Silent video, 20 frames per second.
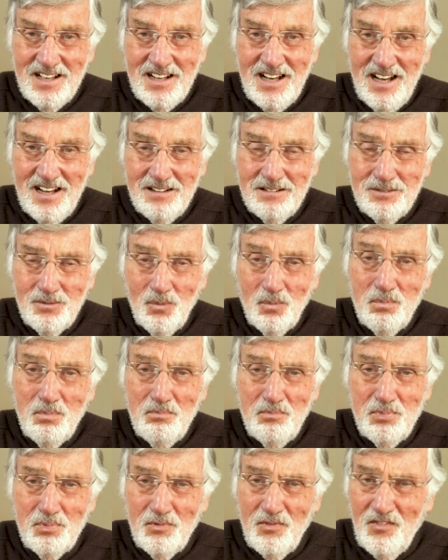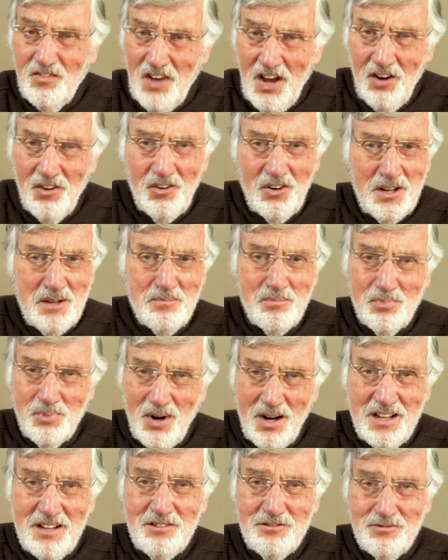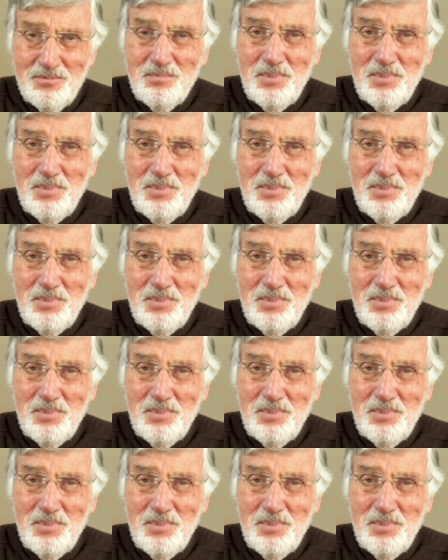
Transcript: um, very brave